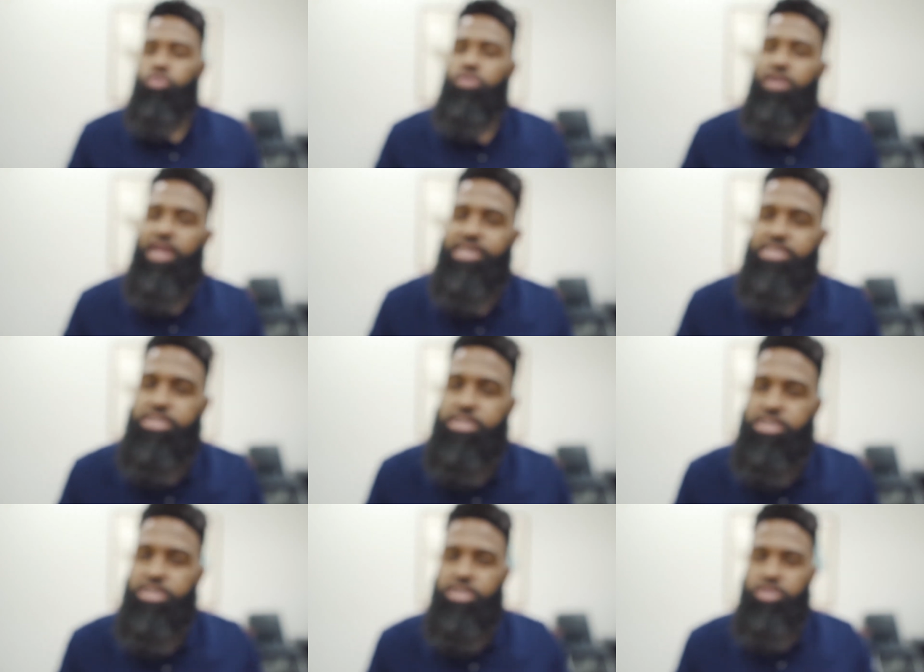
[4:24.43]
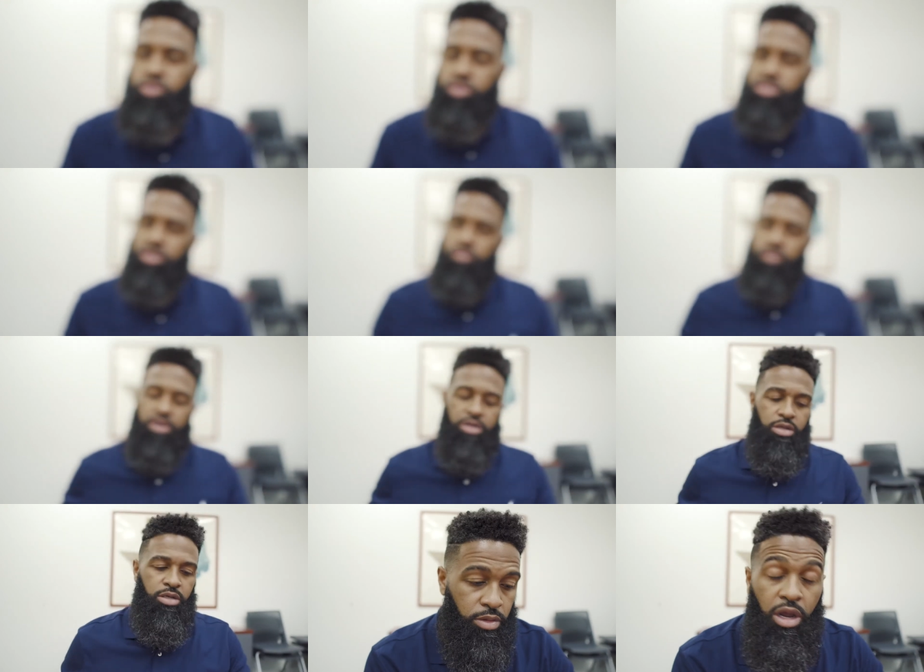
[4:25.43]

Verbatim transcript: we like to see. You know what I'm talking about?